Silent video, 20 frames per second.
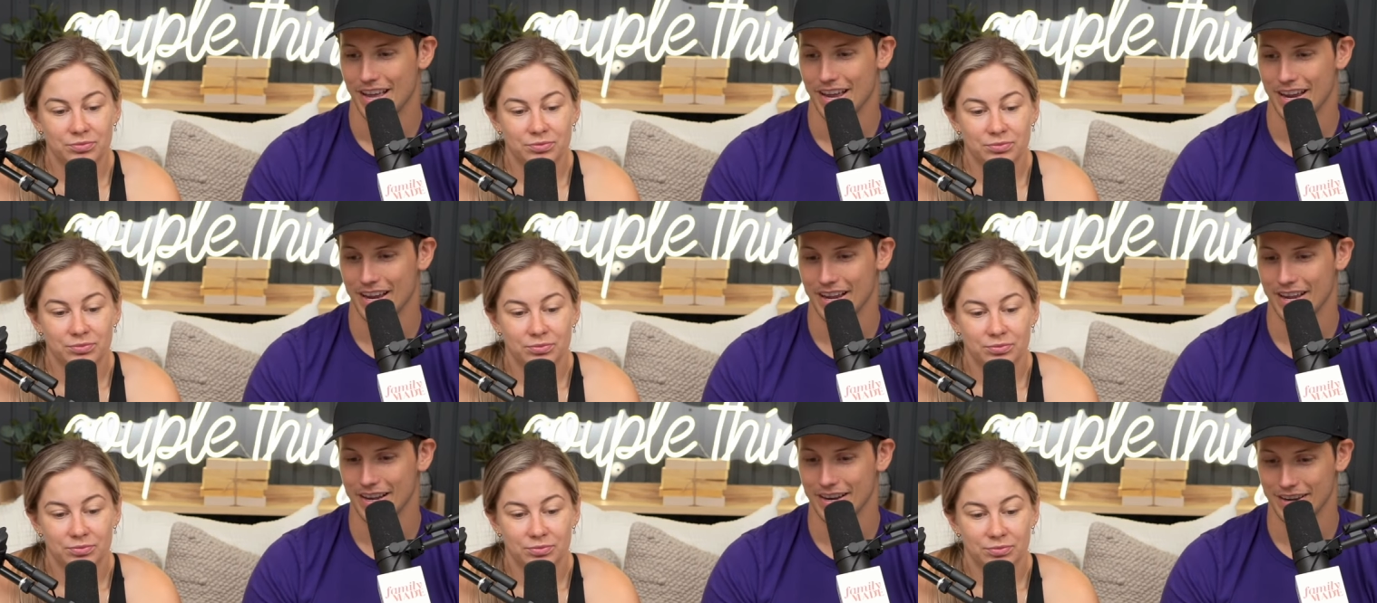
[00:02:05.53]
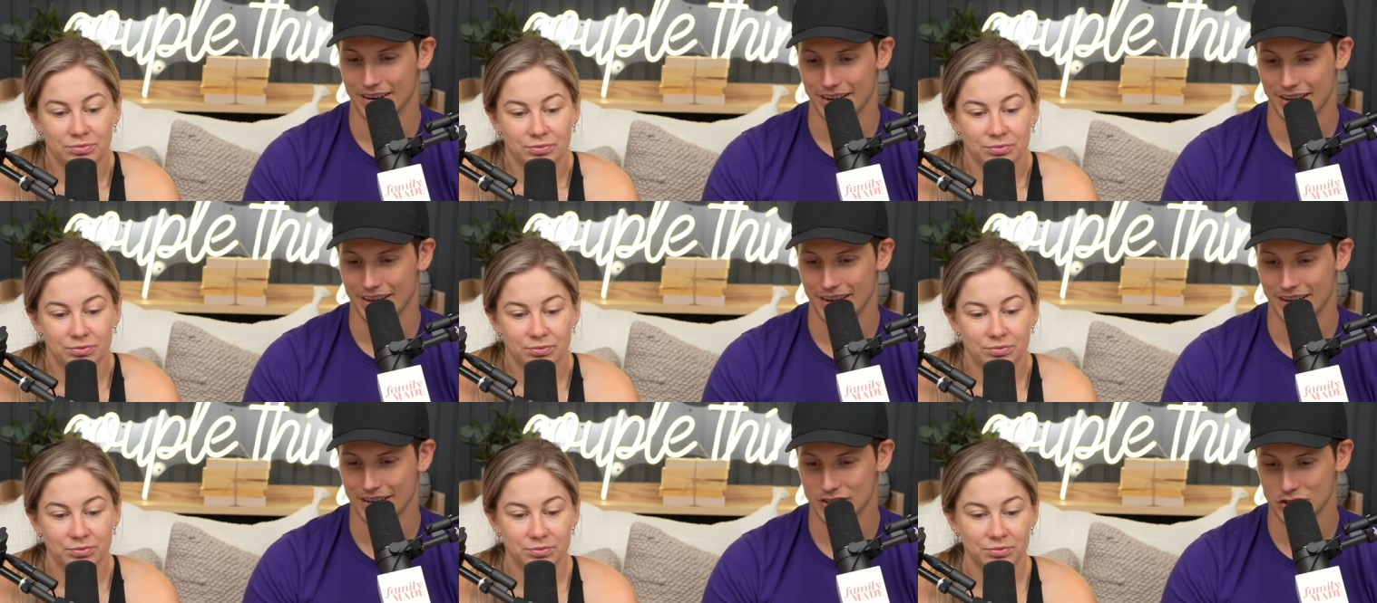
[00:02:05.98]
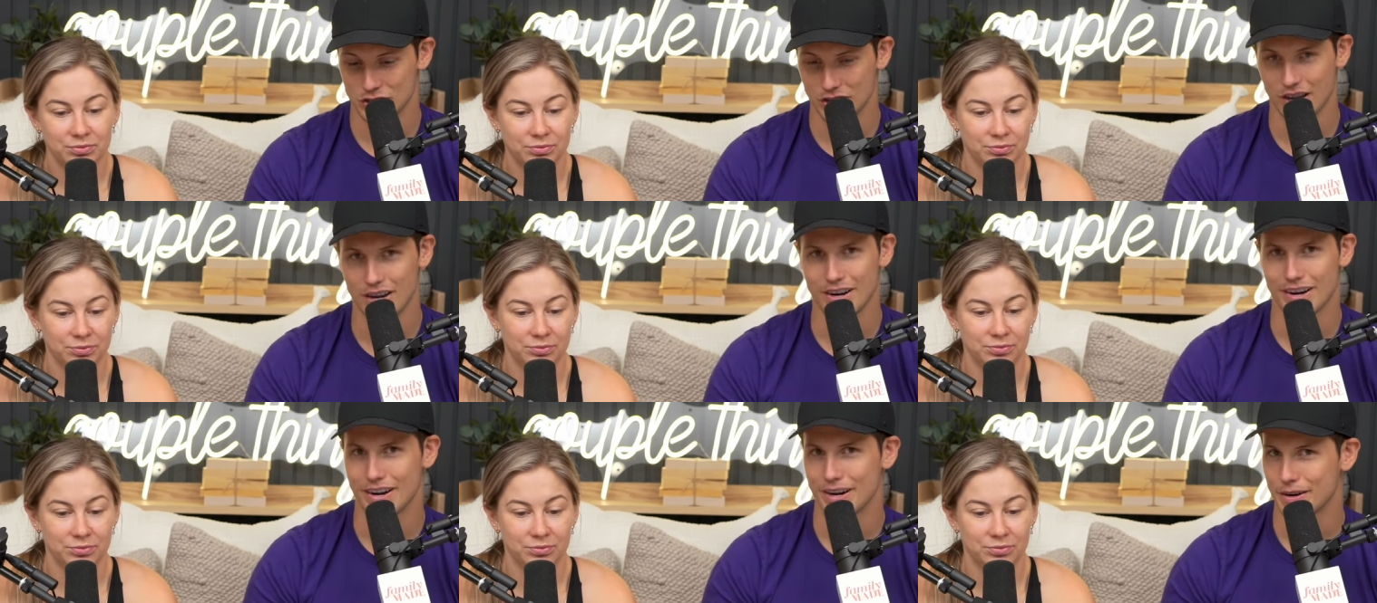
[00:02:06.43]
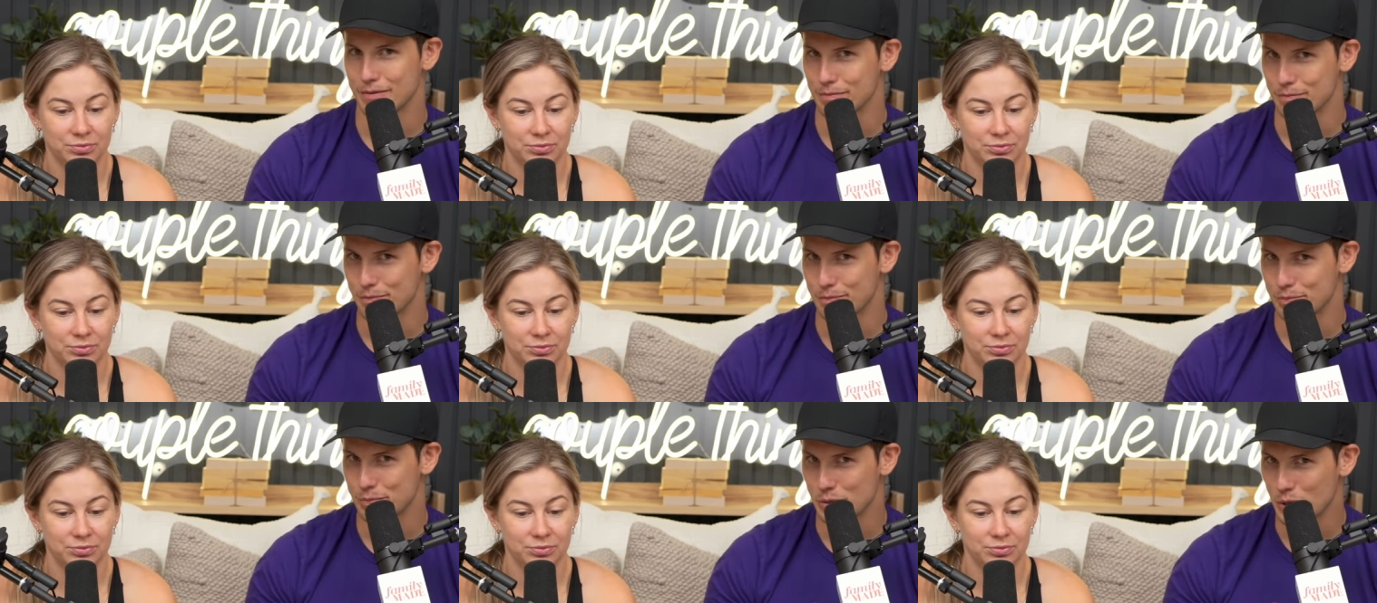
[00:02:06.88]
Speaker 1: And uh, Shawn and I are
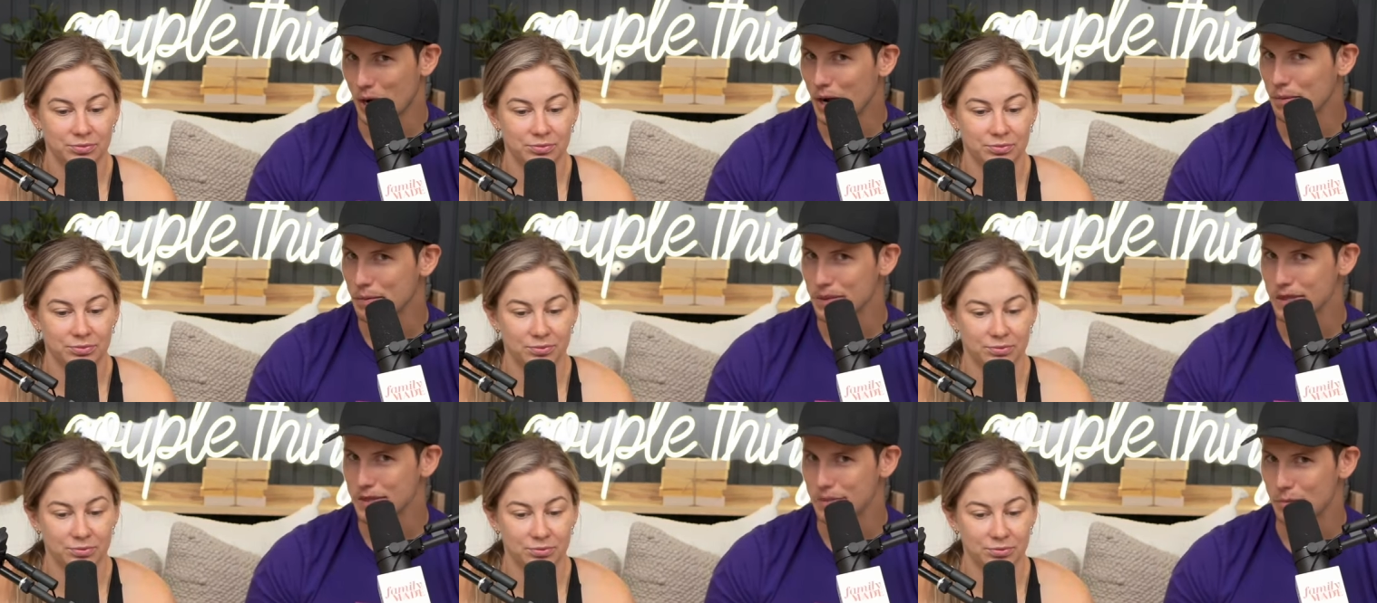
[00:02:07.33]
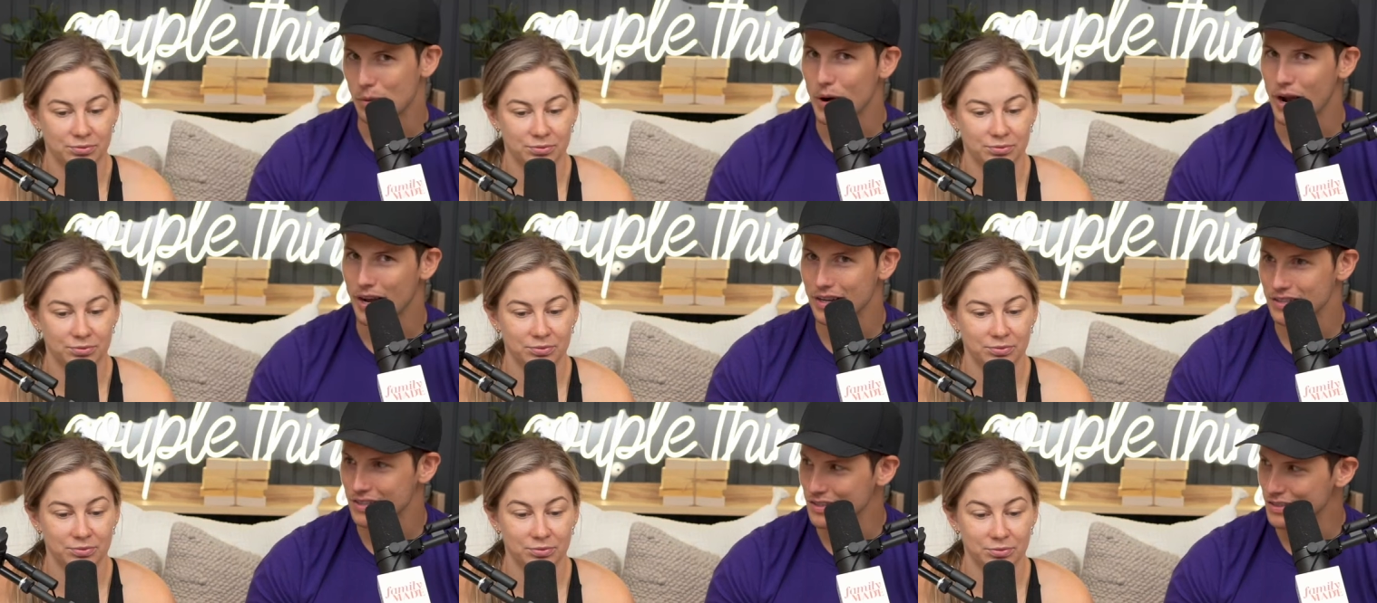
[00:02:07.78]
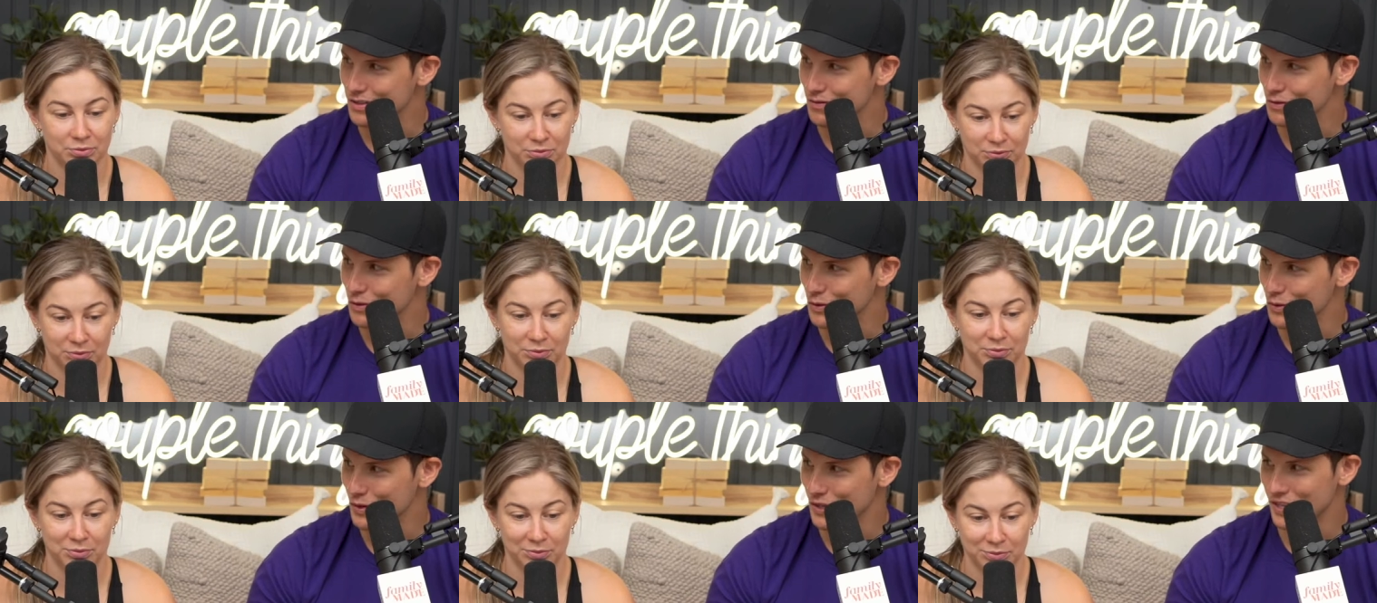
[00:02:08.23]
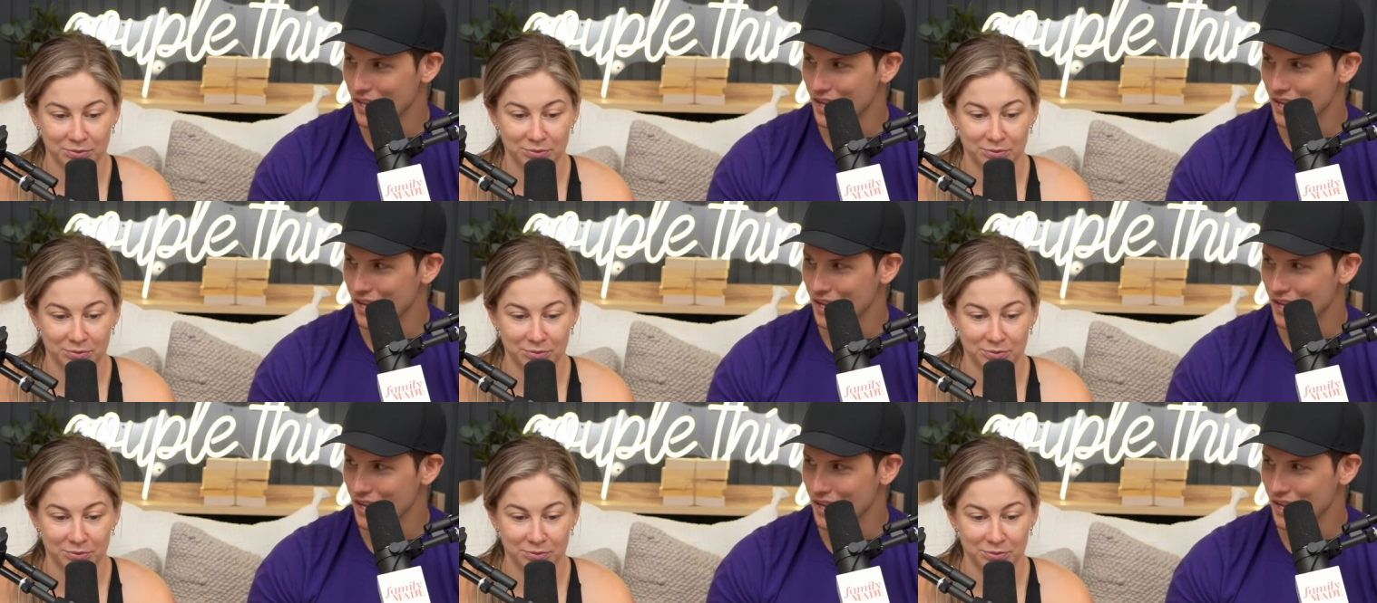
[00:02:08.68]
probably in the process of doing